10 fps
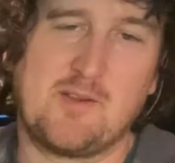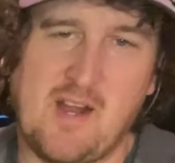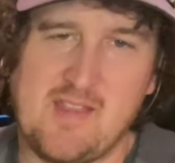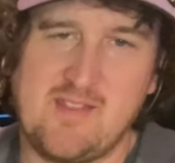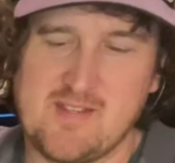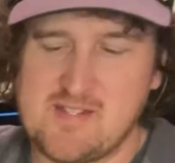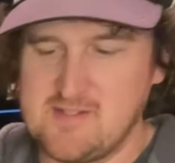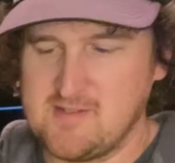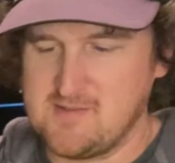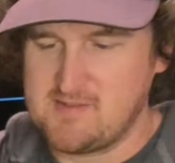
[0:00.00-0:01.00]
right thing to
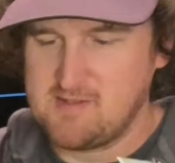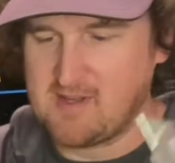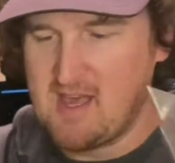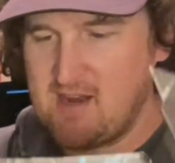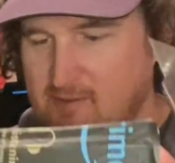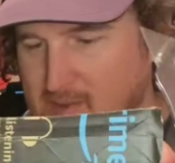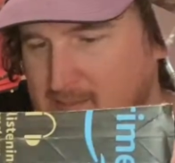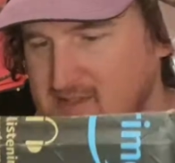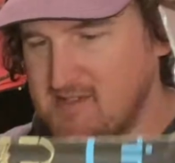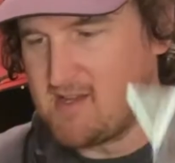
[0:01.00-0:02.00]
do. So we got it from
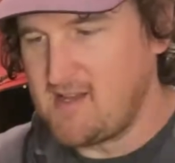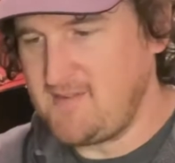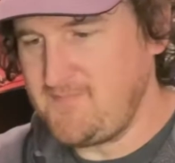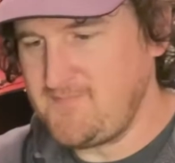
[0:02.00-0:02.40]
Amazon.